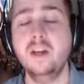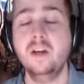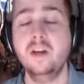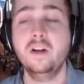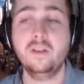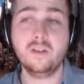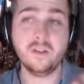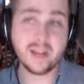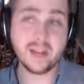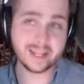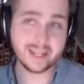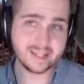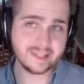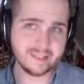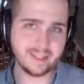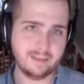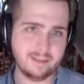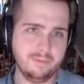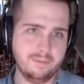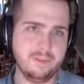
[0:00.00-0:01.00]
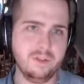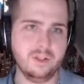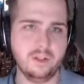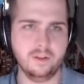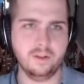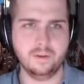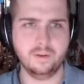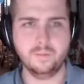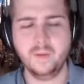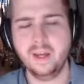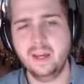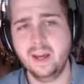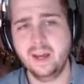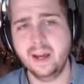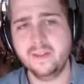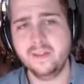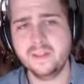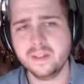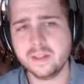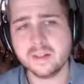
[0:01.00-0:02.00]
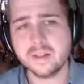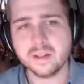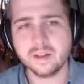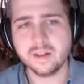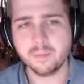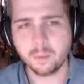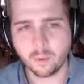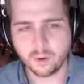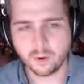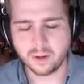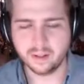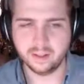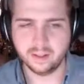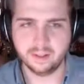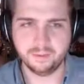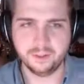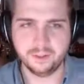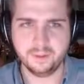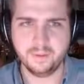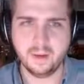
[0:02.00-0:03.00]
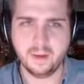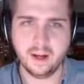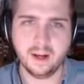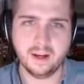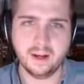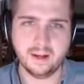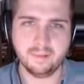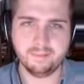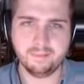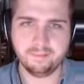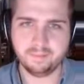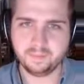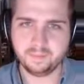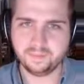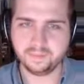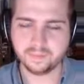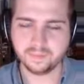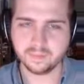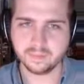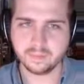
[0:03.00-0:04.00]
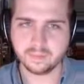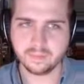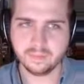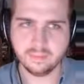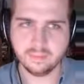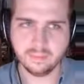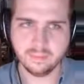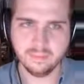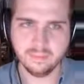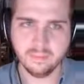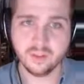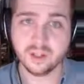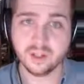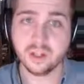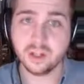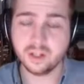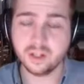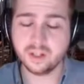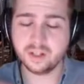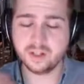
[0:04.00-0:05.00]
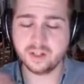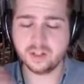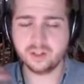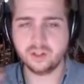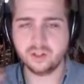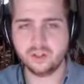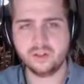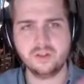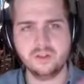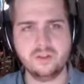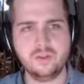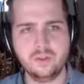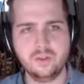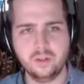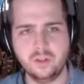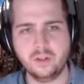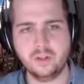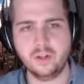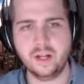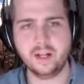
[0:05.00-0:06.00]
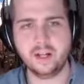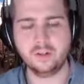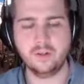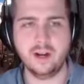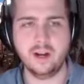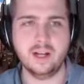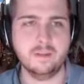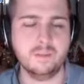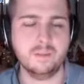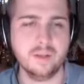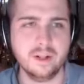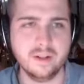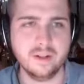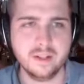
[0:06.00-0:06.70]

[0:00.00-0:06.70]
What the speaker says: So that's level 2. And this is an important level to try to grasp here.